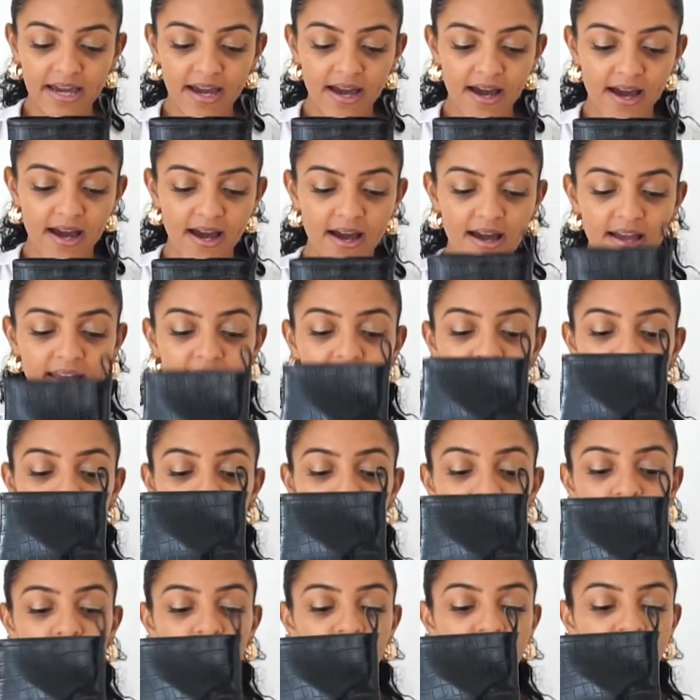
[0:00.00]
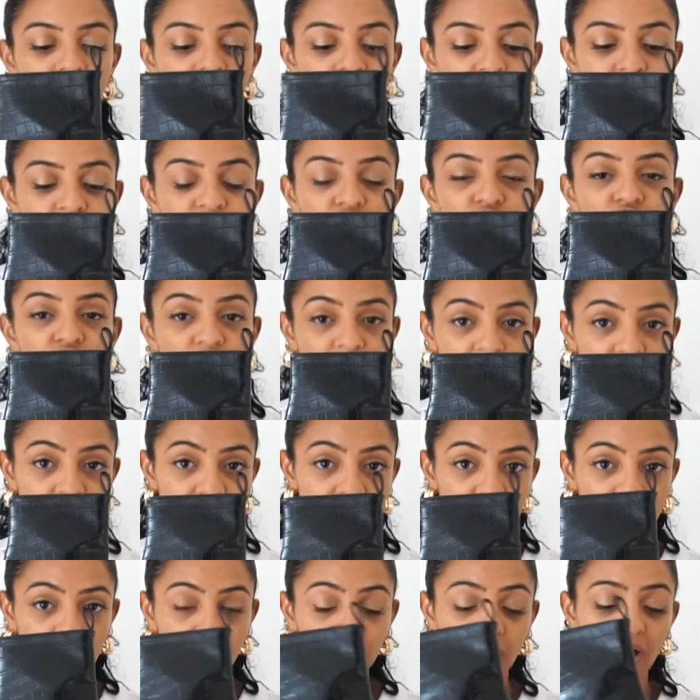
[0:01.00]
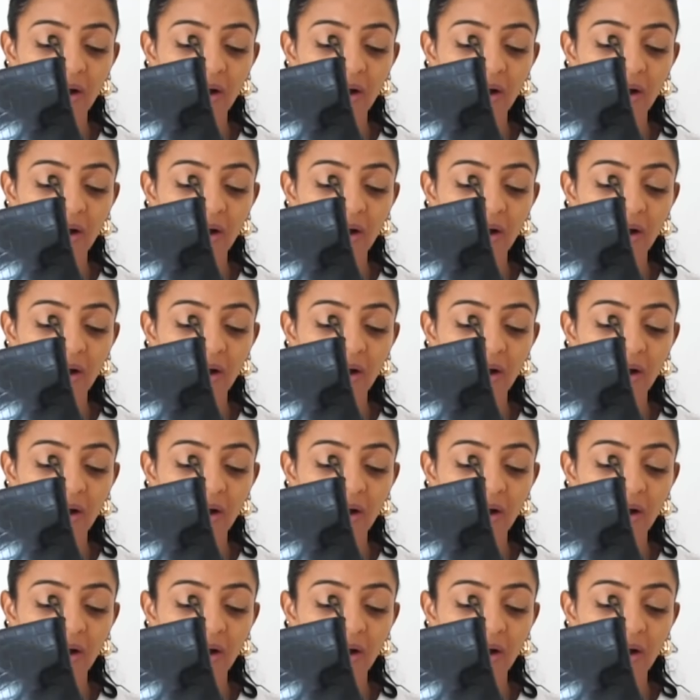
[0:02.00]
Again, we have a nice chunky heel.